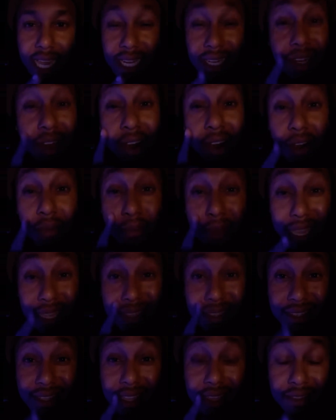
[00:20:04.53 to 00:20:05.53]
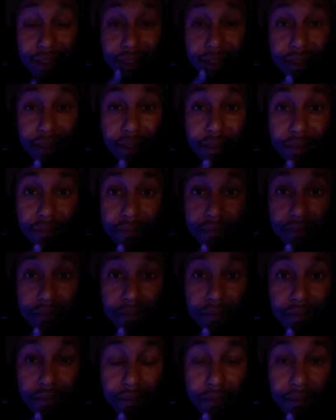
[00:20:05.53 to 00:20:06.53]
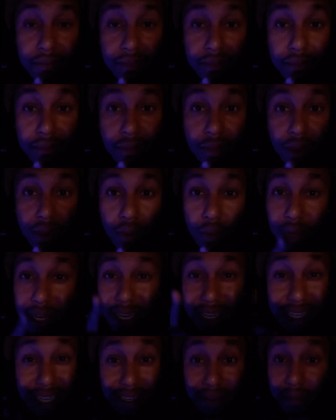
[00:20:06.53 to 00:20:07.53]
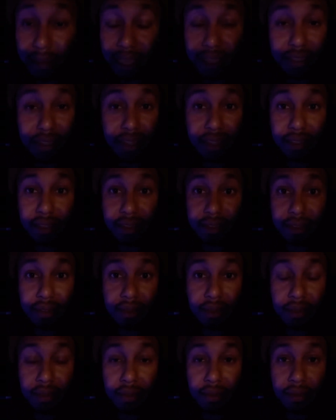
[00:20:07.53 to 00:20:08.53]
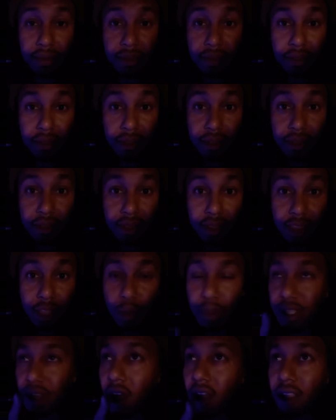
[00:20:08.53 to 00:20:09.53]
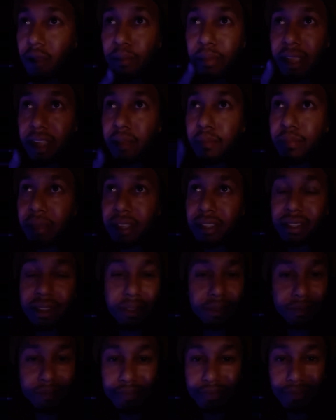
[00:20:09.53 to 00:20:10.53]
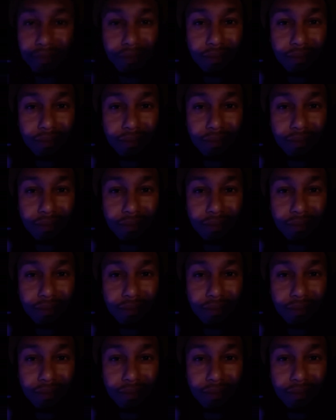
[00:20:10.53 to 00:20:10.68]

And it all made sense when it didn't make sense. There was all a bigger picture